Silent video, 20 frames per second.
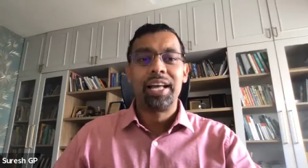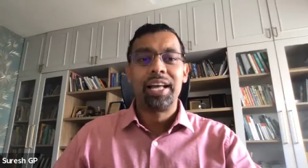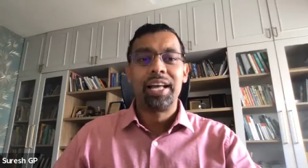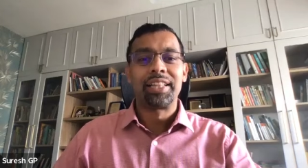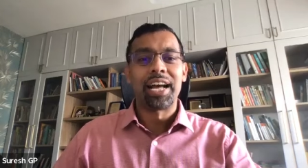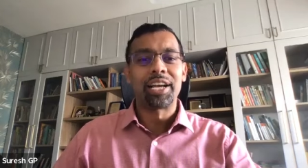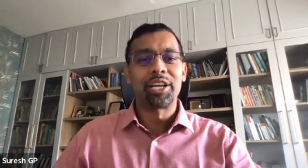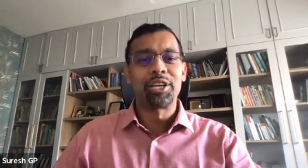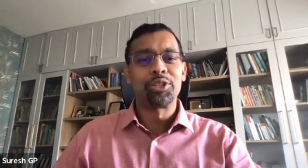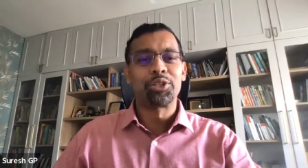
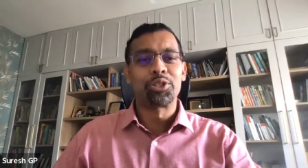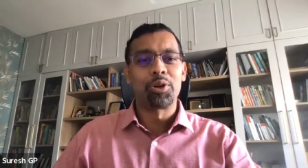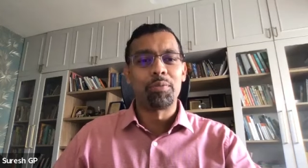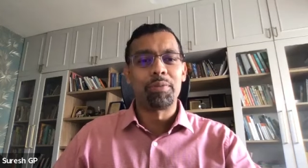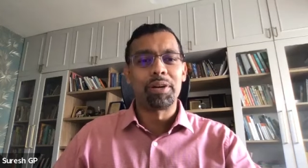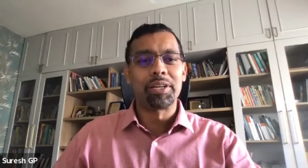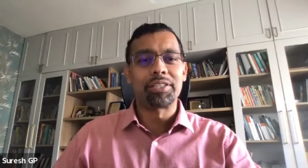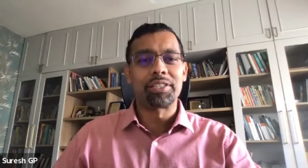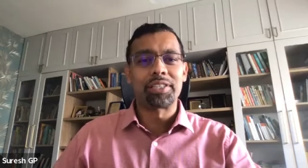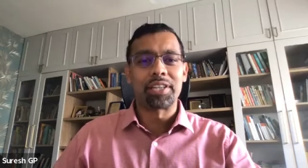Thank you so
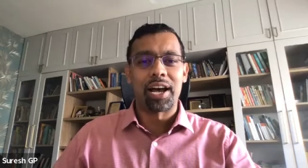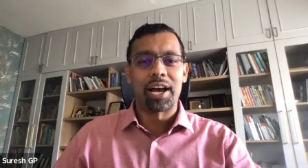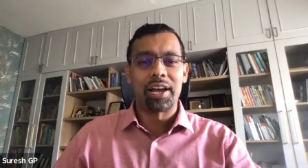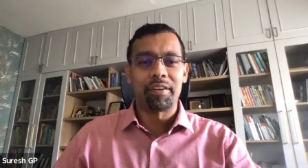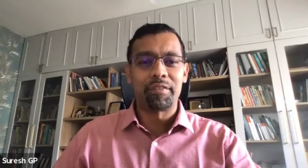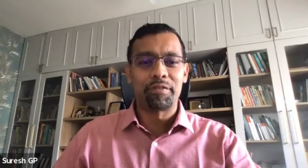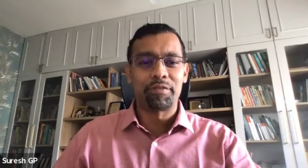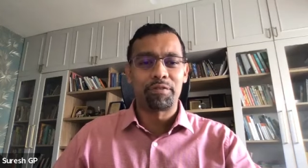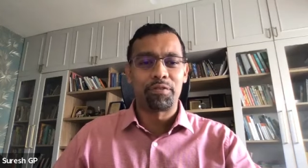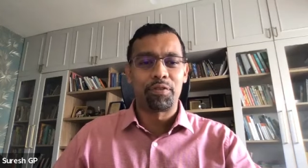much,
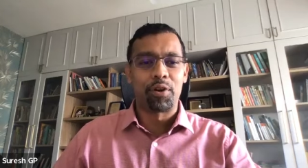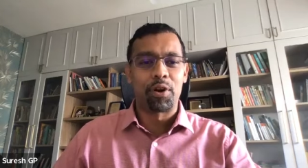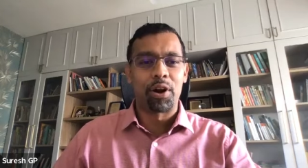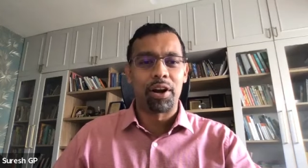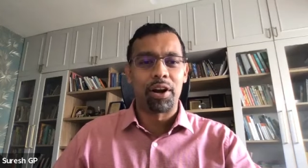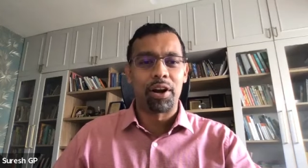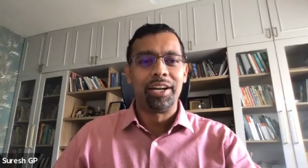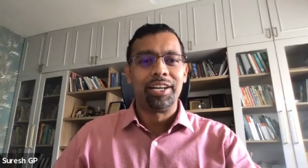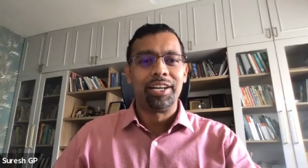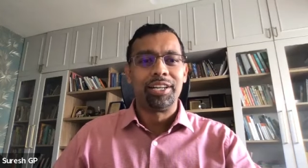Sai,
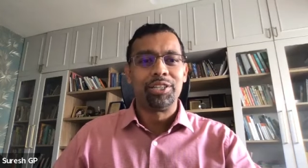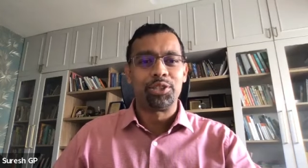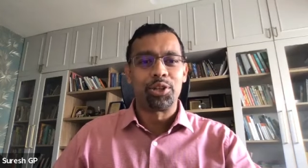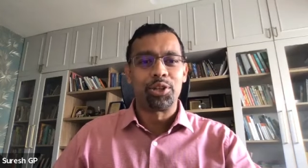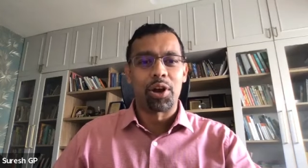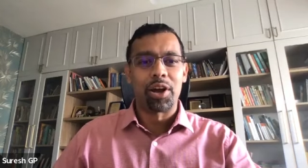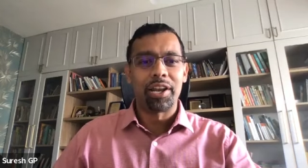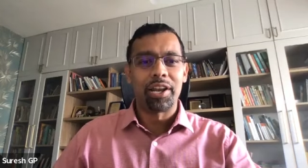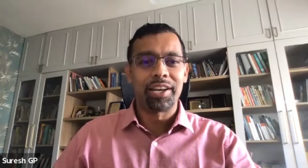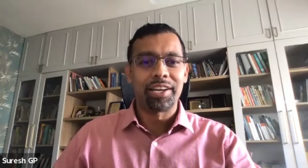for
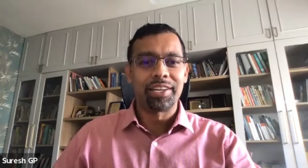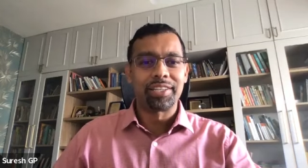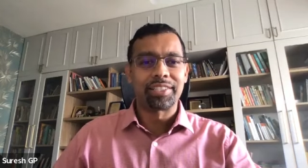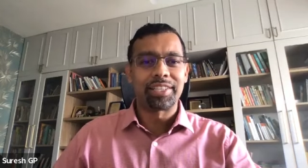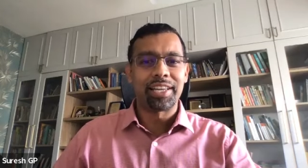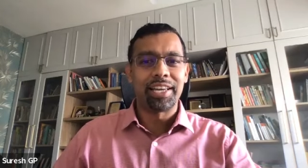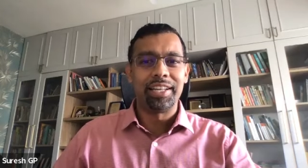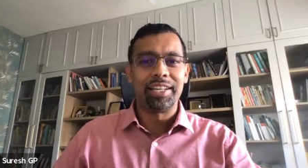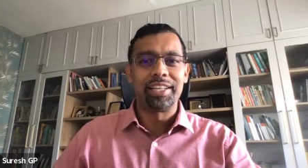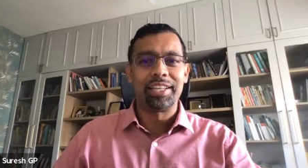joining us
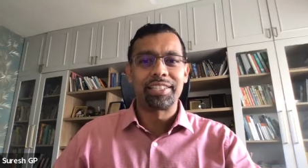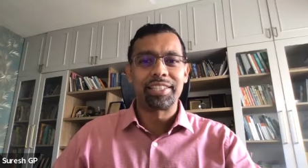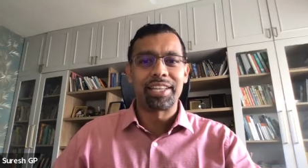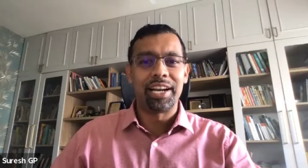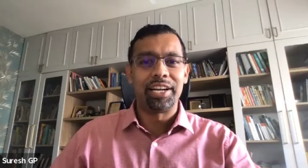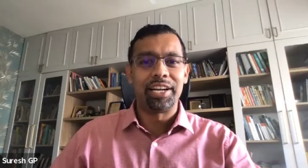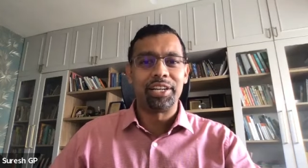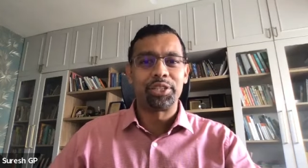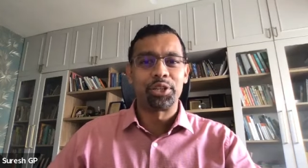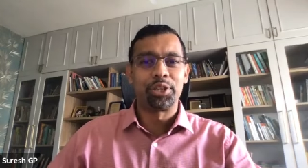in this
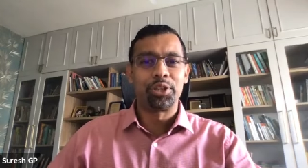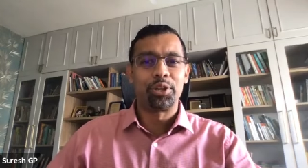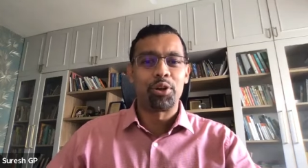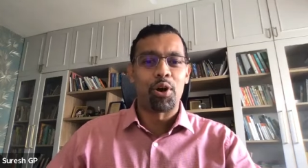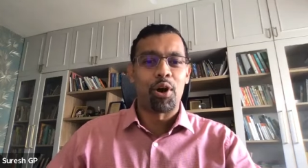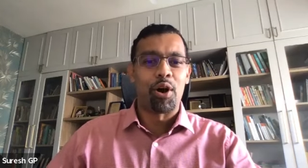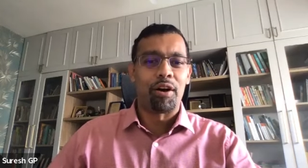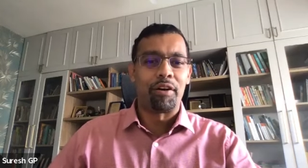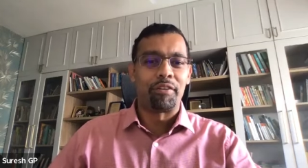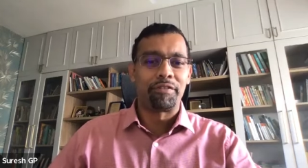edition
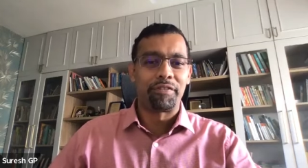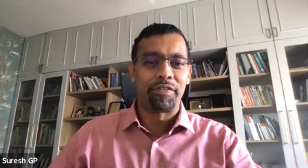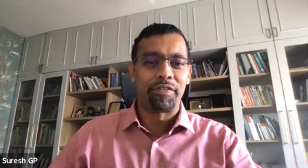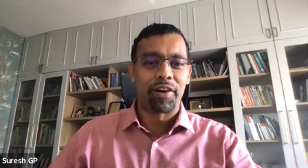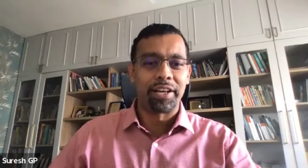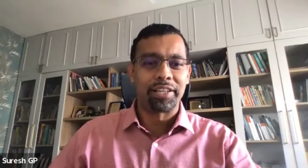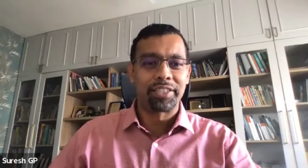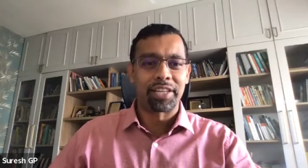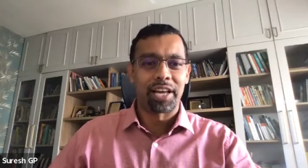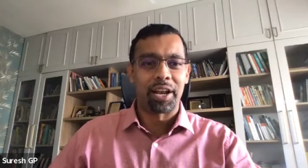of
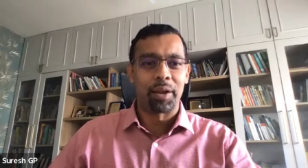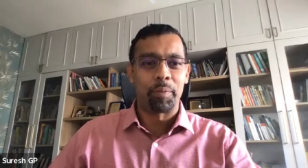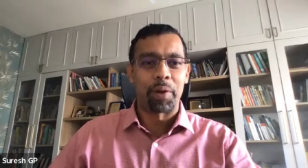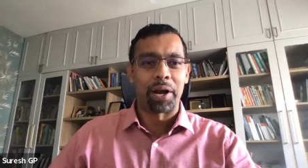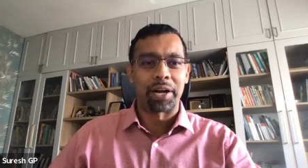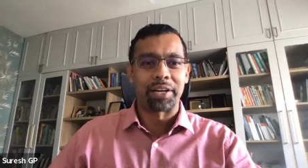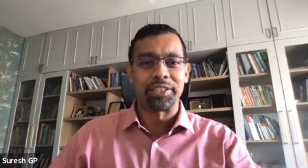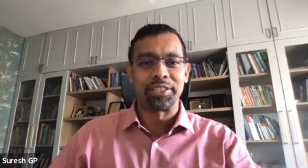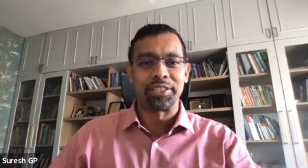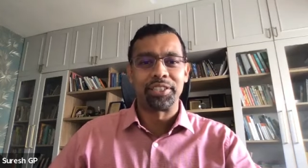uh, SRE
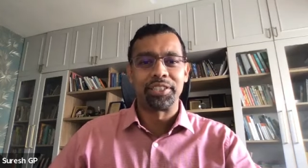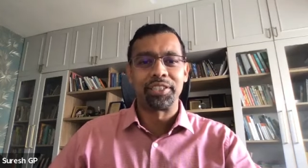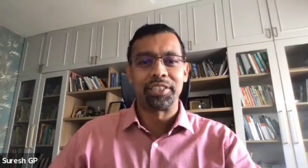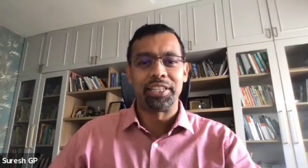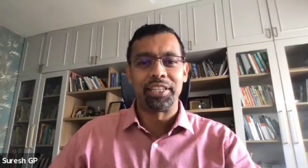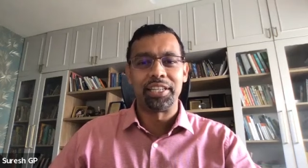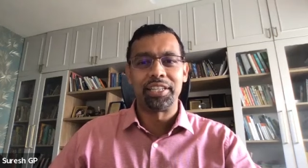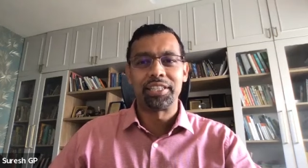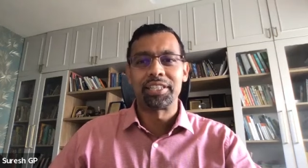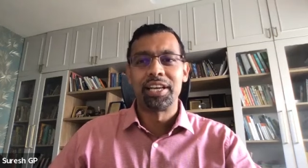Practitioner
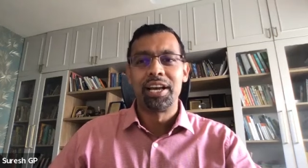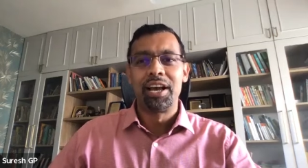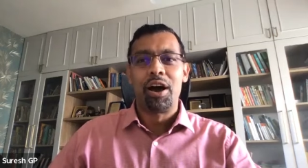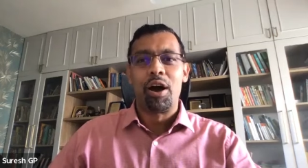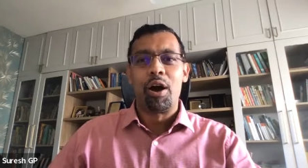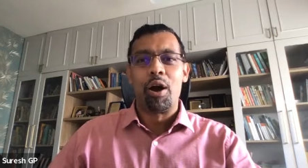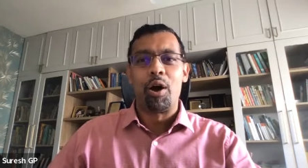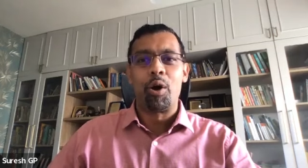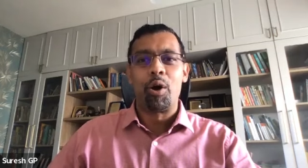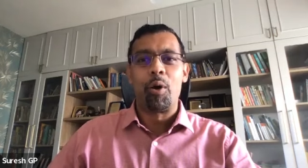Series.
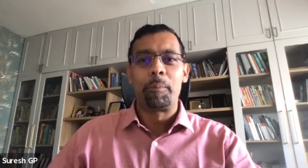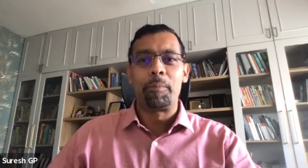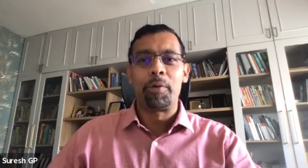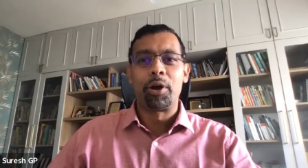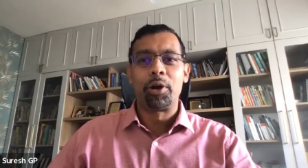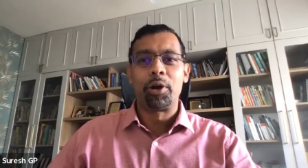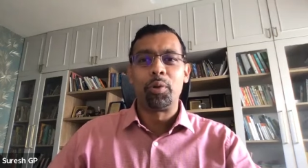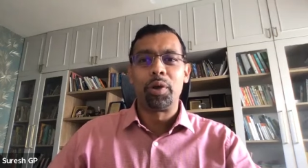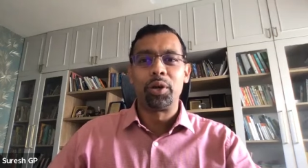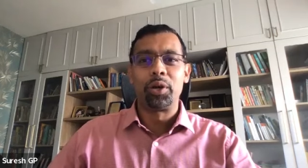I hope
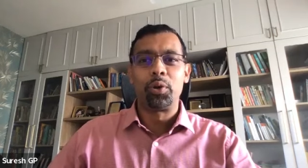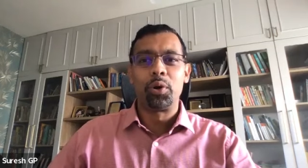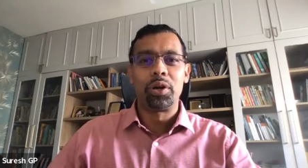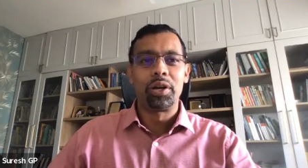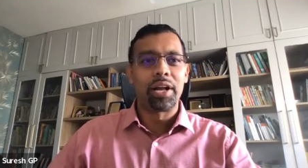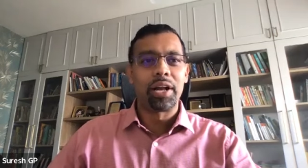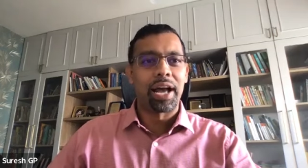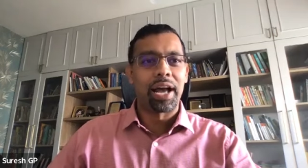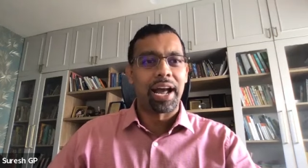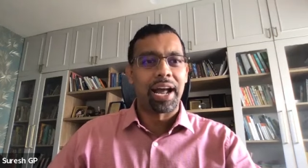you're doing
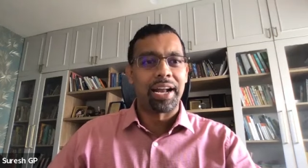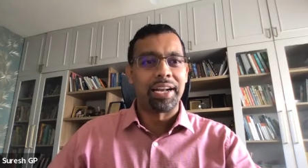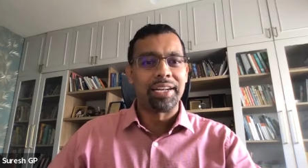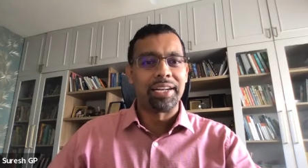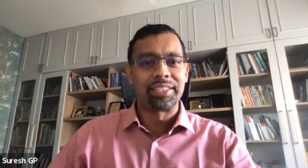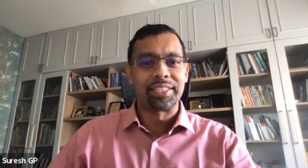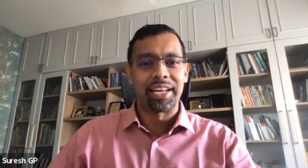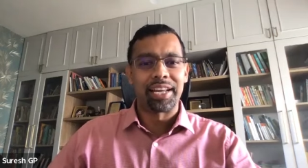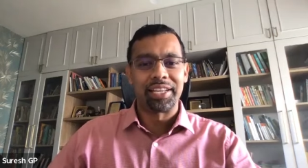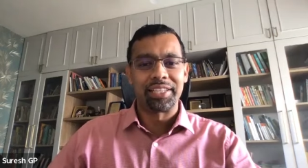good and
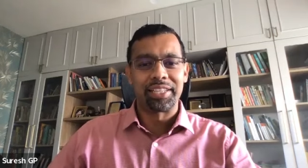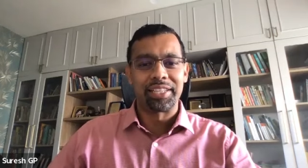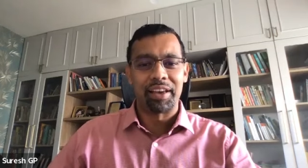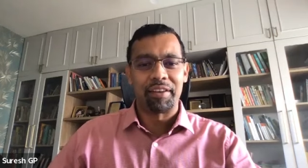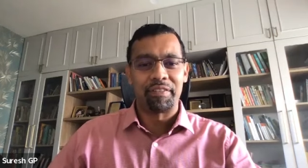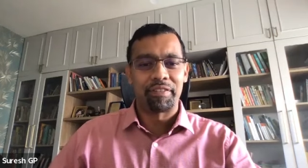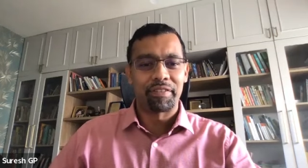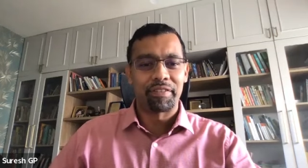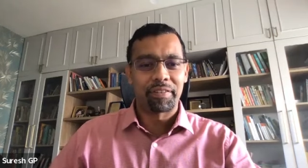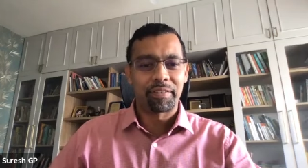staying safe.